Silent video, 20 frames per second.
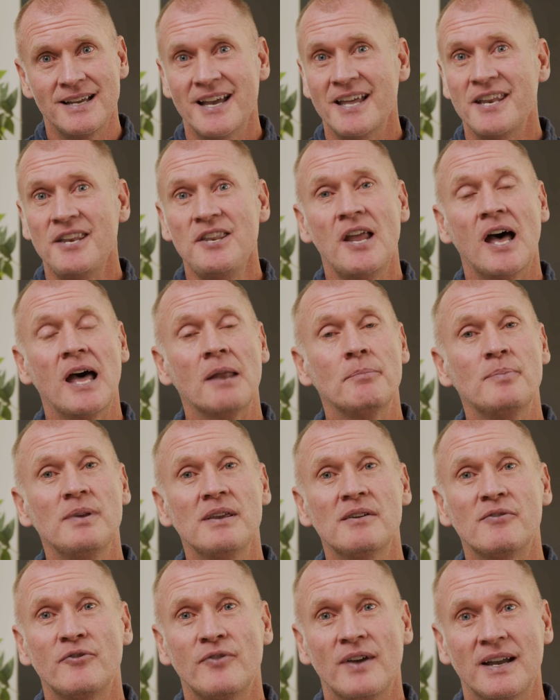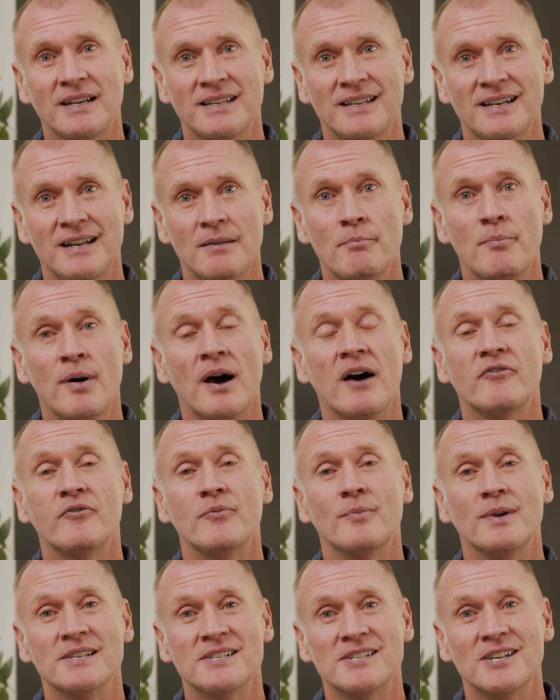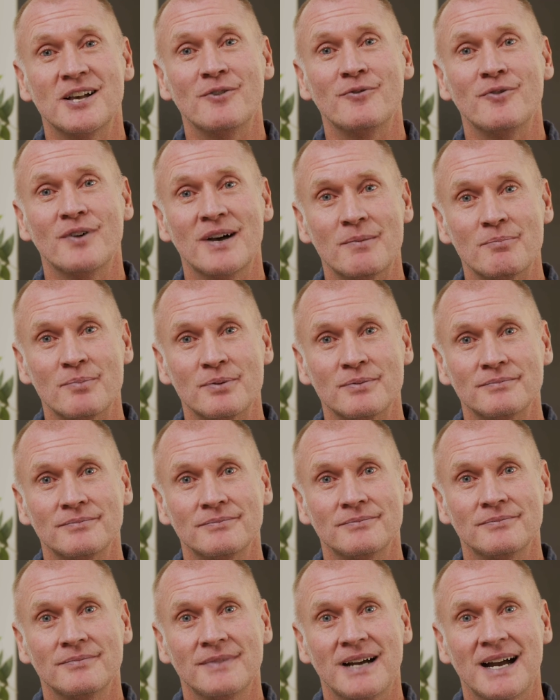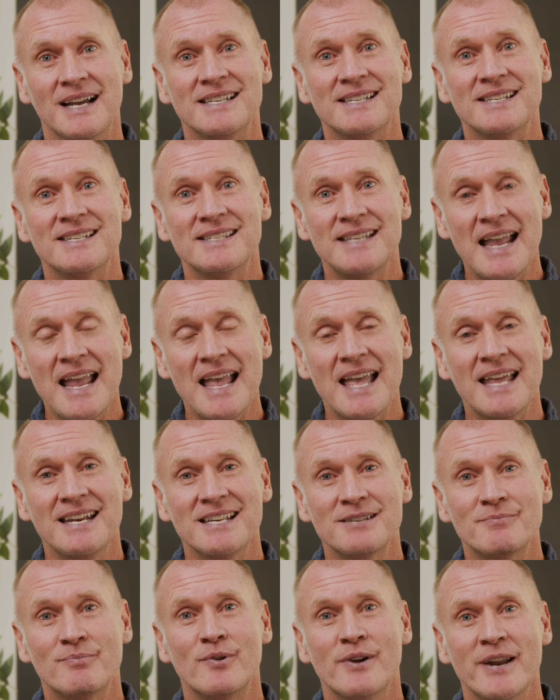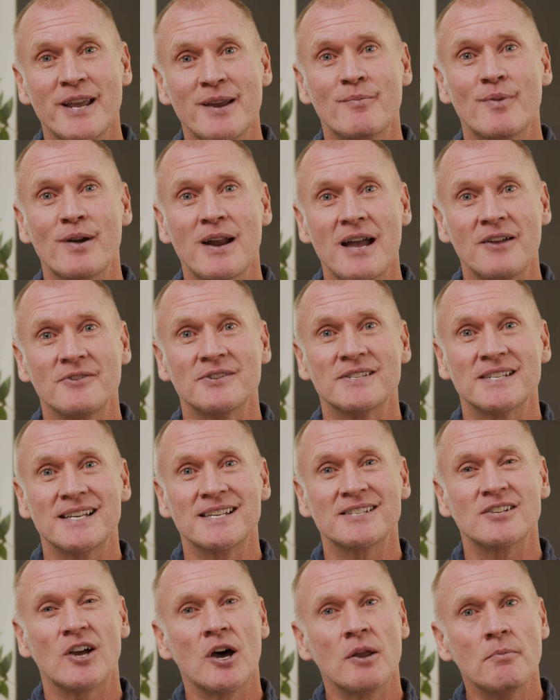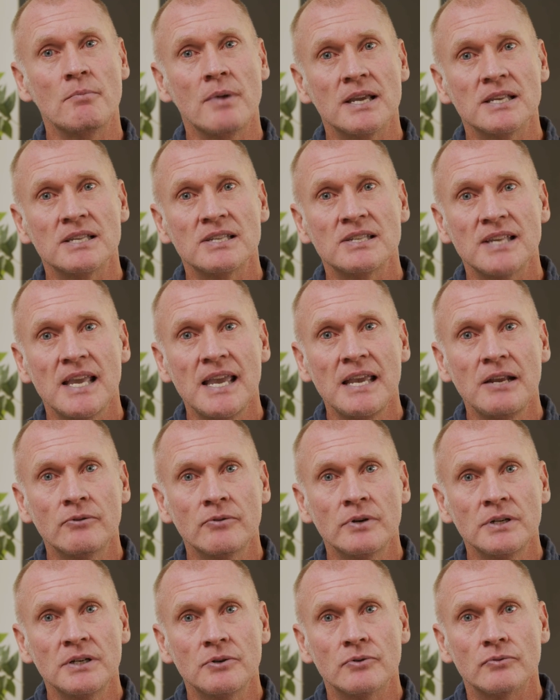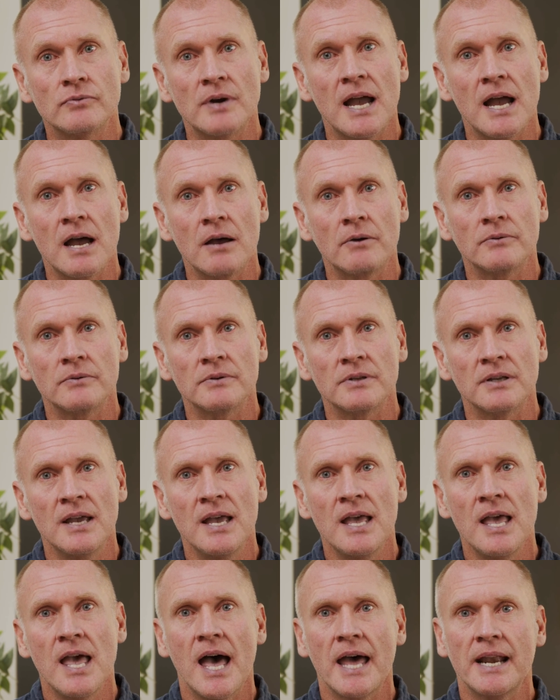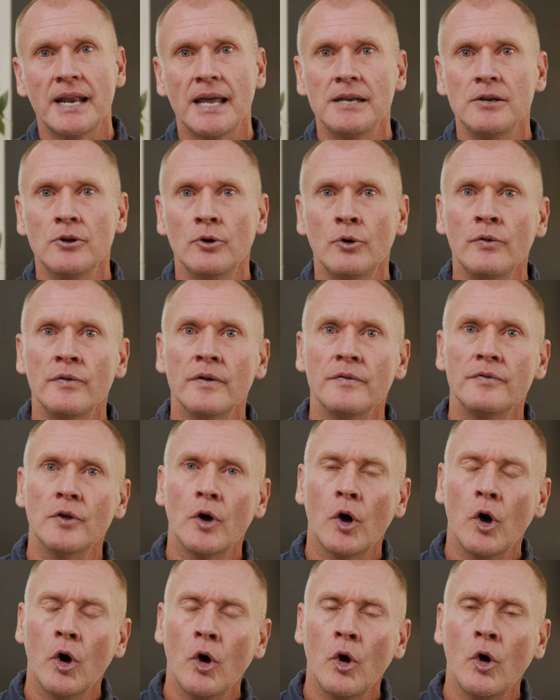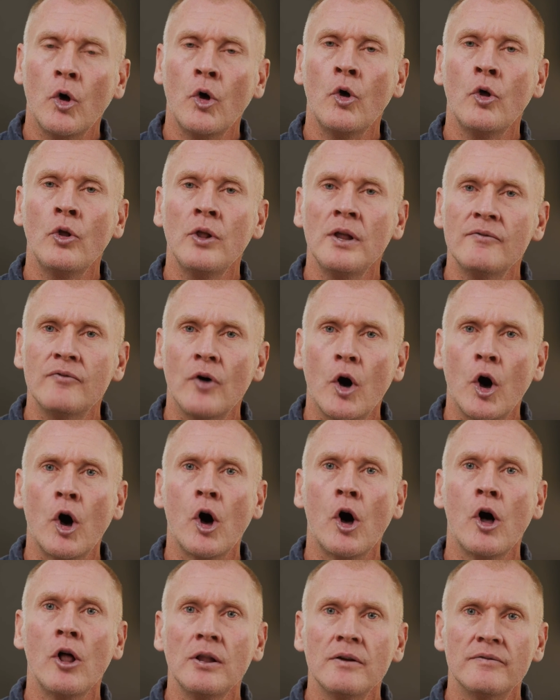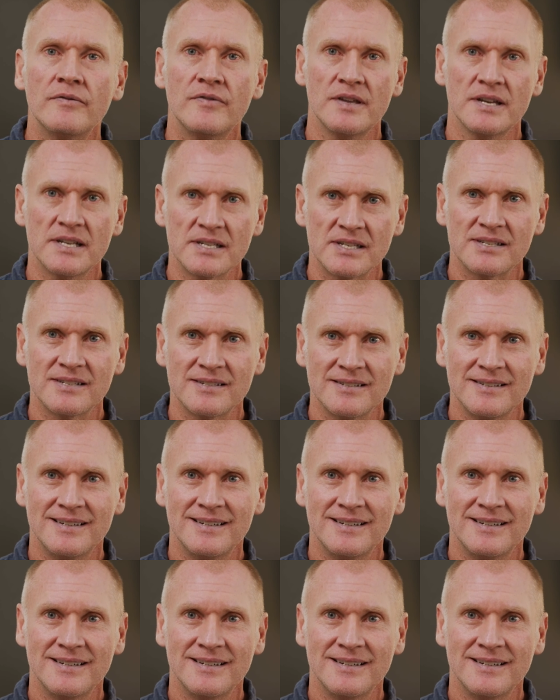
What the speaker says: and not be affected and puff myself up. I stand, as Brené Brown says, on my sacred ground, and I know that the whole of all of this